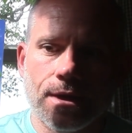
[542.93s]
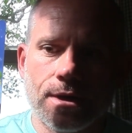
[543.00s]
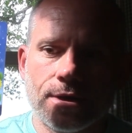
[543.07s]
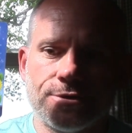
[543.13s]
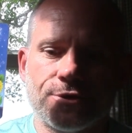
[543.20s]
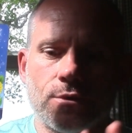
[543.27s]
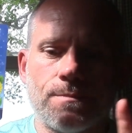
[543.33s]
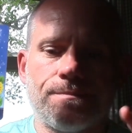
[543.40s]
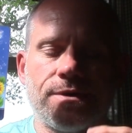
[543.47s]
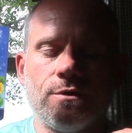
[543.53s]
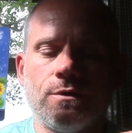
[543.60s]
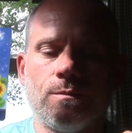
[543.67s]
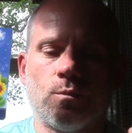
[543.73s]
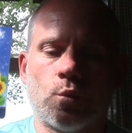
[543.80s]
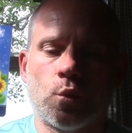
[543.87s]
don't
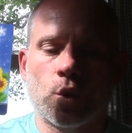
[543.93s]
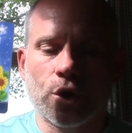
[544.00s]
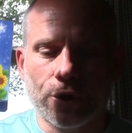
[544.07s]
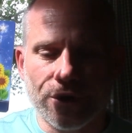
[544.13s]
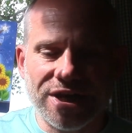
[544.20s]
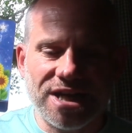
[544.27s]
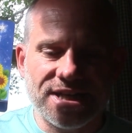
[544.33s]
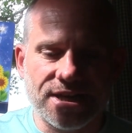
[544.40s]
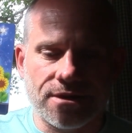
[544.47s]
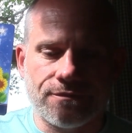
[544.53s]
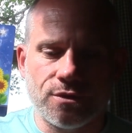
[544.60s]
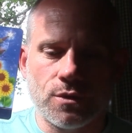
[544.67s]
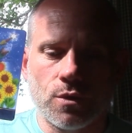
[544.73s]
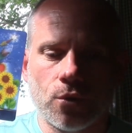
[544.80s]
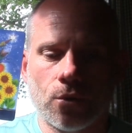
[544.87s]
be worried
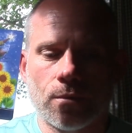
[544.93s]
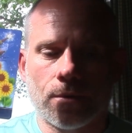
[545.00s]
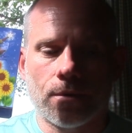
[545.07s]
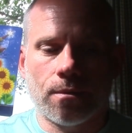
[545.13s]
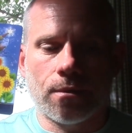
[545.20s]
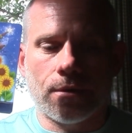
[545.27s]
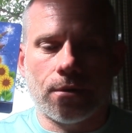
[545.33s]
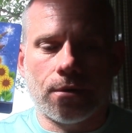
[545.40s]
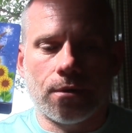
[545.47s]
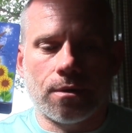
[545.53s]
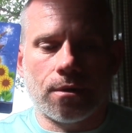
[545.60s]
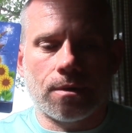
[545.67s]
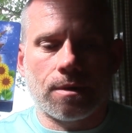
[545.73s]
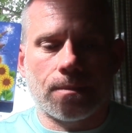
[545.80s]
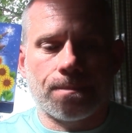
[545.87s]
if you
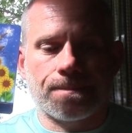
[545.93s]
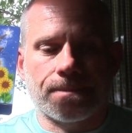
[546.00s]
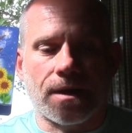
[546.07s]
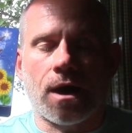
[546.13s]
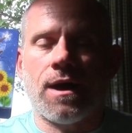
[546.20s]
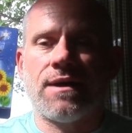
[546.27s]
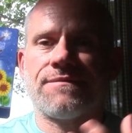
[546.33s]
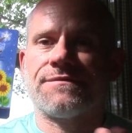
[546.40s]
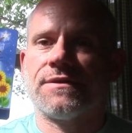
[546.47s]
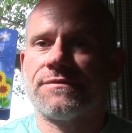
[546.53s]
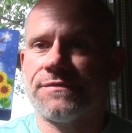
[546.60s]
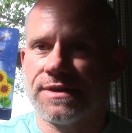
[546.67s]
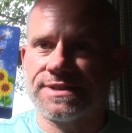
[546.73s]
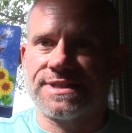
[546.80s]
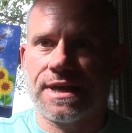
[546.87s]
offer,
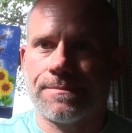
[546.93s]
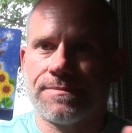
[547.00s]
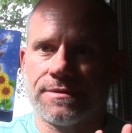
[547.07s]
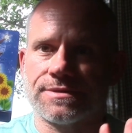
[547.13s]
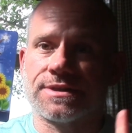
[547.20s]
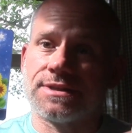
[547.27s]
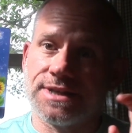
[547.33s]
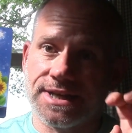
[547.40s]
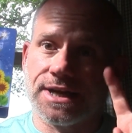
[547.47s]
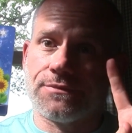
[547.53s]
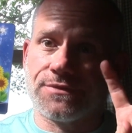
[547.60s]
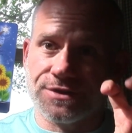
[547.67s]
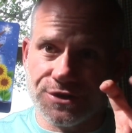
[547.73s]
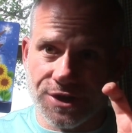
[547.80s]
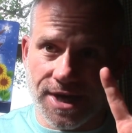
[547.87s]
for example, to clean
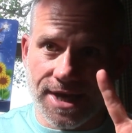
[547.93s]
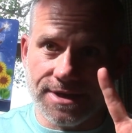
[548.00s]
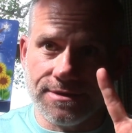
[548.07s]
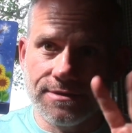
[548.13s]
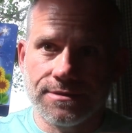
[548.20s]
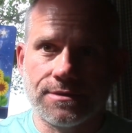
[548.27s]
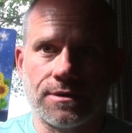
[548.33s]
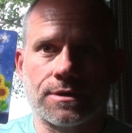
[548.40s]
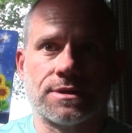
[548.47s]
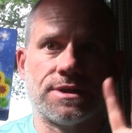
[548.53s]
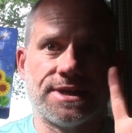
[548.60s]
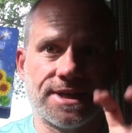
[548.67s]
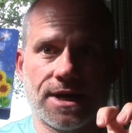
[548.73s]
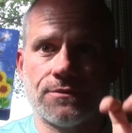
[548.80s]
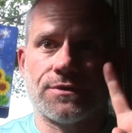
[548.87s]
out the shed or
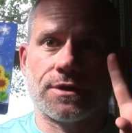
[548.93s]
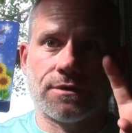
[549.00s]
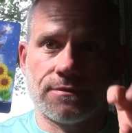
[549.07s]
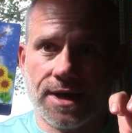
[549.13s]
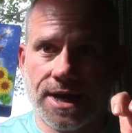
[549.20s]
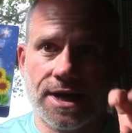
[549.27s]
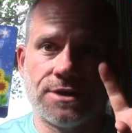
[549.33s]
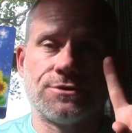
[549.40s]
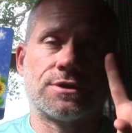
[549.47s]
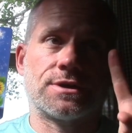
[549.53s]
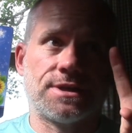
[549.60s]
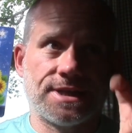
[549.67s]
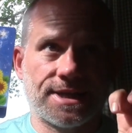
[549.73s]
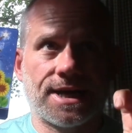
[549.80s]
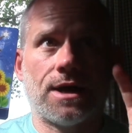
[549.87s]
clean out the garage or
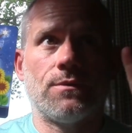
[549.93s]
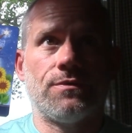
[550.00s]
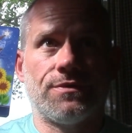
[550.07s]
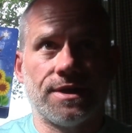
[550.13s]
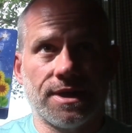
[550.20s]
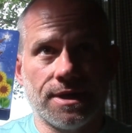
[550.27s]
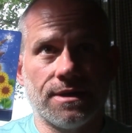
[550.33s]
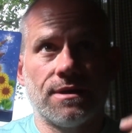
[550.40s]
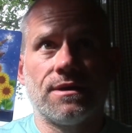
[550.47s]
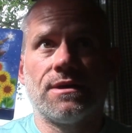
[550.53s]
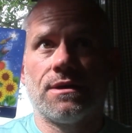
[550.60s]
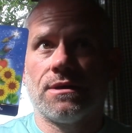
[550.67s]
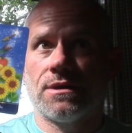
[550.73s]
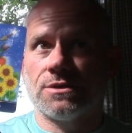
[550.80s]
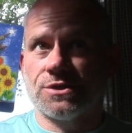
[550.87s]
clean out the
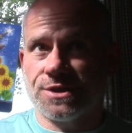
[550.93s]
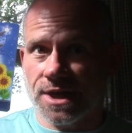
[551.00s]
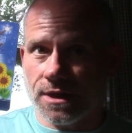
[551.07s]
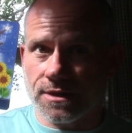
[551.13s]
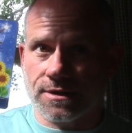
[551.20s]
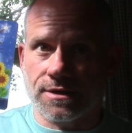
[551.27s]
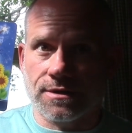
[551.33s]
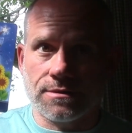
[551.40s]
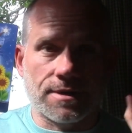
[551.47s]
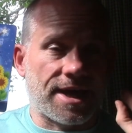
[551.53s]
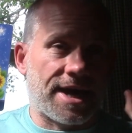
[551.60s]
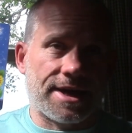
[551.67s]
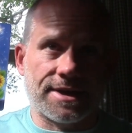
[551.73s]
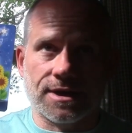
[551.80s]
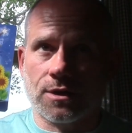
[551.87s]
cellar,
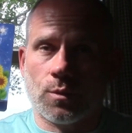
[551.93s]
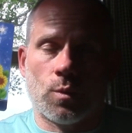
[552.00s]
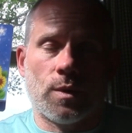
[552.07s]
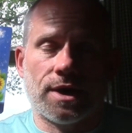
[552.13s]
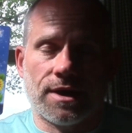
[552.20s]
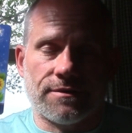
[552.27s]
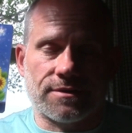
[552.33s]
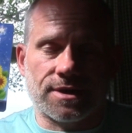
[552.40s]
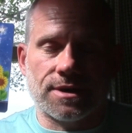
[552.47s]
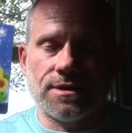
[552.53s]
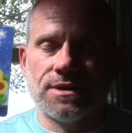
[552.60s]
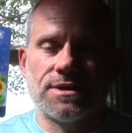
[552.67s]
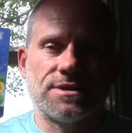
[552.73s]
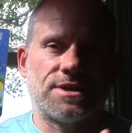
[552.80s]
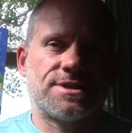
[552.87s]
attic, whatever.
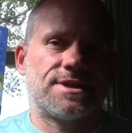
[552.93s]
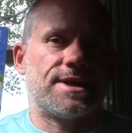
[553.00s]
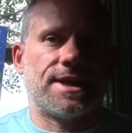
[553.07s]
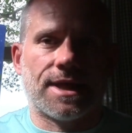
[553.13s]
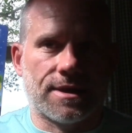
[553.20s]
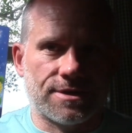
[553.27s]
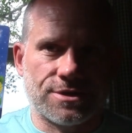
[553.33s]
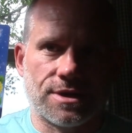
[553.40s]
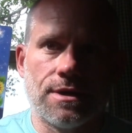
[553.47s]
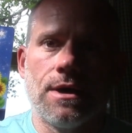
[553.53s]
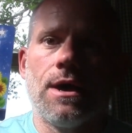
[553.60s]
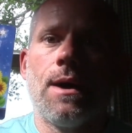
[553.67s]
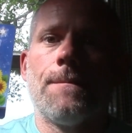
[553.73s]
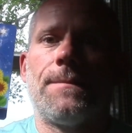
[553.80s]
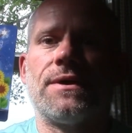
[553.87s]
It's an analogy.
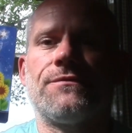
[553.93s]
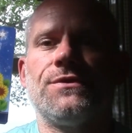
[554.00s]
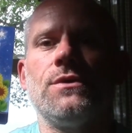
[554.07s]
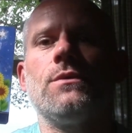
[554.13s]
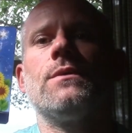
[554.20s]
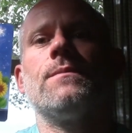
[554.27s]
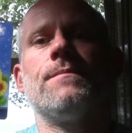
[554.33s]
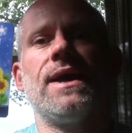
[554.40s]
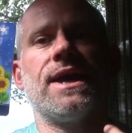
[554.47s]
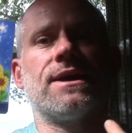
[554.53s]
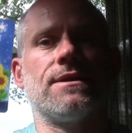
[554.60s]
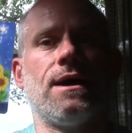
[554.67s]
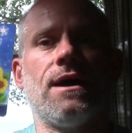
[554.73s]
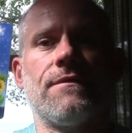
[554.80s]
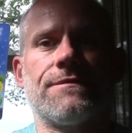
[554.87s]
But if you make
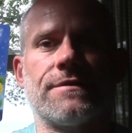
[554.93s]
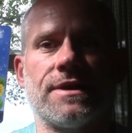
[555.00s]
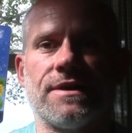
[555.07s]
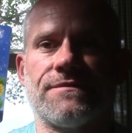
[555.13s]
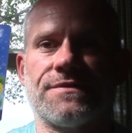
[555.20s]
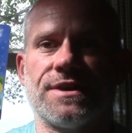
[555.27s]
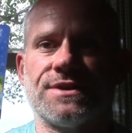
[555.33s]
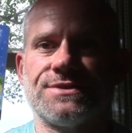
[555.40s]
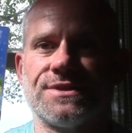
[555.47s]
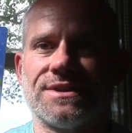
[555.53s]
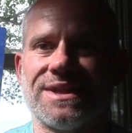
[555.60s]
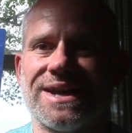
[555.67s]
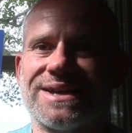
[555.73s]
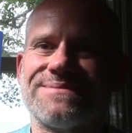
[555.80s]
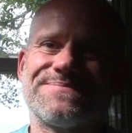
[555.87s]
an offer and at first they're
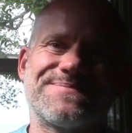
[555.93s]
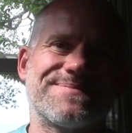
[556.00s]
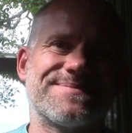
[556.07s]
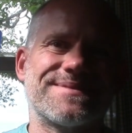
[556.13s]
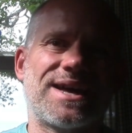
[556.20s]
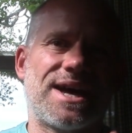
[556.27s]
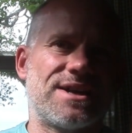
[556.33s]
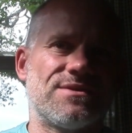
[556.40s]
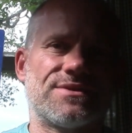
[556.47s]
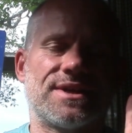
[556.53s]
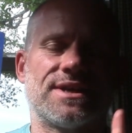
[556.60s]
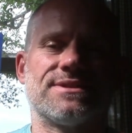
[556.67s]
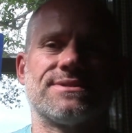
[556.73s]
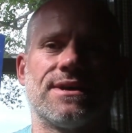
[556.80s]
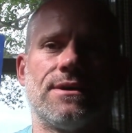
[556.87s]
like, mm, I don't
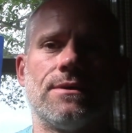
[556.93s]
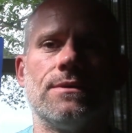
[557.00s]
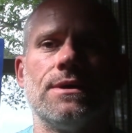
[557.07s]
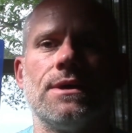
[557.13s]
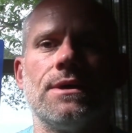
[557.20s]
think so,